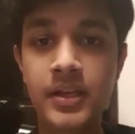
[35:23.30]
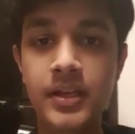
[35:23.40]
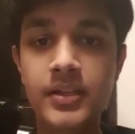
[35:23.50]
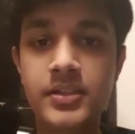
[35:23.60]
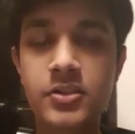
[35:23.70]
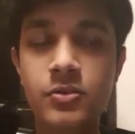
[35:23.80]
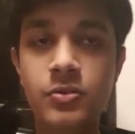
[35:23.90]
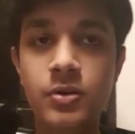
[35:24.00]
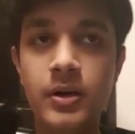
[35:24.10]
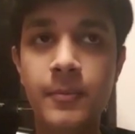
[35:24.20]
is
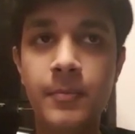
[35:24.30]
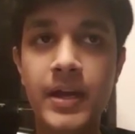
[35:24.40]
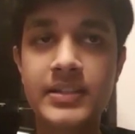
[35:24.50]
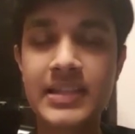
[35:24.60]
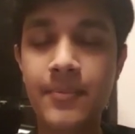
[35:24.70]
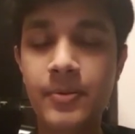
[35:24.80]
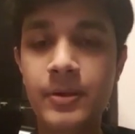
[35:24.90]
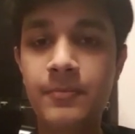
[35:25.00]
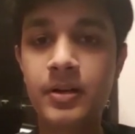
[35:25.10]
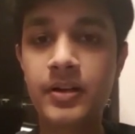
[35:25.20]
to accept
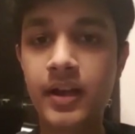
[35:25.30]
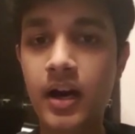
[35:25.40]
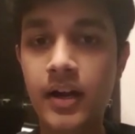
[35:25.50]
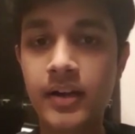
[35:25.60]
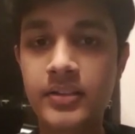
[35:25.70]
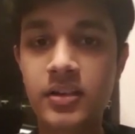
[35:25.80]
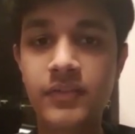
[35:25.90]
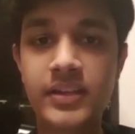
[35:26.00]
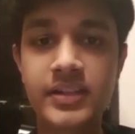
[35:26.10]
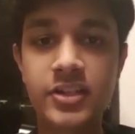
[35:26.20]
people regardless
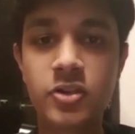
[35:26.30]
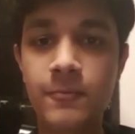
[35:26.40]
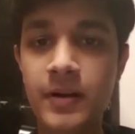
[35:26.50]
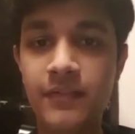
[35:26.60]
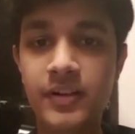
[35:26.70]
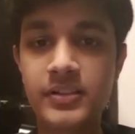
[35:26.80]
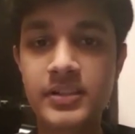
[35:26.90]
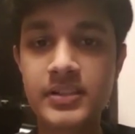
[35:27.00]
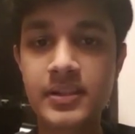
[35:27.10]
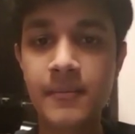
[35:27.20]
of their sexual
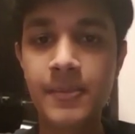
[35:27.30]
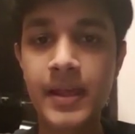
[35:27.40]
preferences,